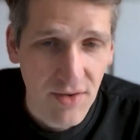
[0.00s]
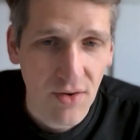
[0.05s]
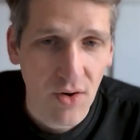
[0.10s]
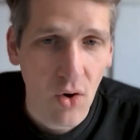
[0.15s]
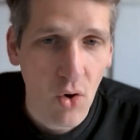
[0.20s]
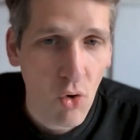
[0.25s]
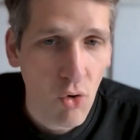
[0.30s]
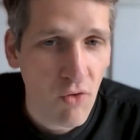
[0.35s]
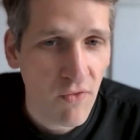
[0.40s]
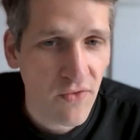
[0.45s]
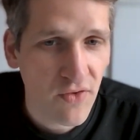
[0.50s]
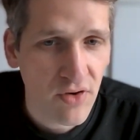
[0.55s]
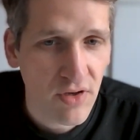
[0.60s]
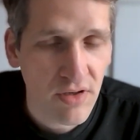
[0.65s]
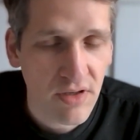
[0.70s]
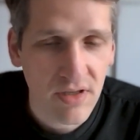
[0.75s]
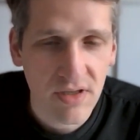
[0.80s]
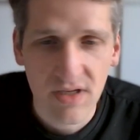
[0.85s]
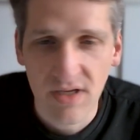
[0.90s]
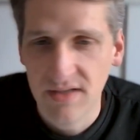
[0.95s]

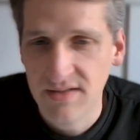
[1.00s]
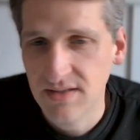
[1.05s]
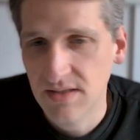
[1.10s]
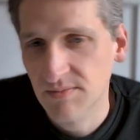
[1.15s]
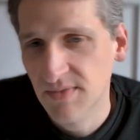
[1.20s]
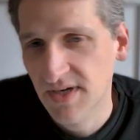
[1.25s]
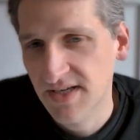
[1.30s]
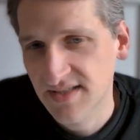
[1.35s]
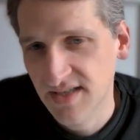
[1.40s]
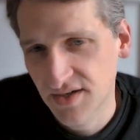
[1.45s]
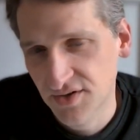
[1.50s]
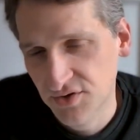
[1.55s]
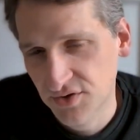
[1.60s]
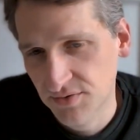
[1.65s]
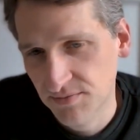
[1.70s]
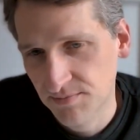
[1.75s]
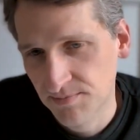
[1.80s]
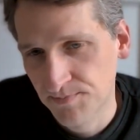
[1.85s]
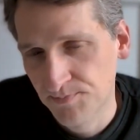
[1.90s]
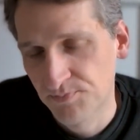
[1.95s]
over
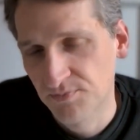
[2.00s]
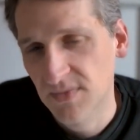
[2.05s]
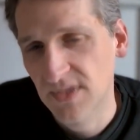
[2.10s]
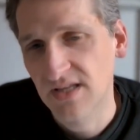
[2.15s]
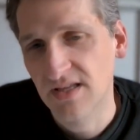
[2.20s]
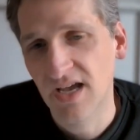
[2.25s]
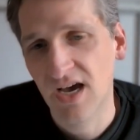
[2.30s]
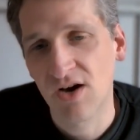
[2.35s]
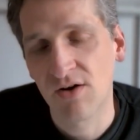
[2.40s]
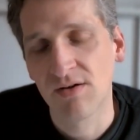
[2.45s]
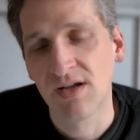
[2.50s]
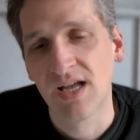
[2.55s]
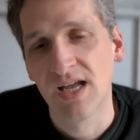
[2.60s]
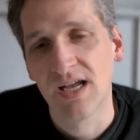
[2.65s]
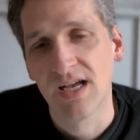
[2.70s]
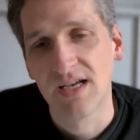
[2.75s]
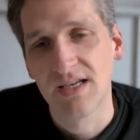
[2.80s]
customization. Now,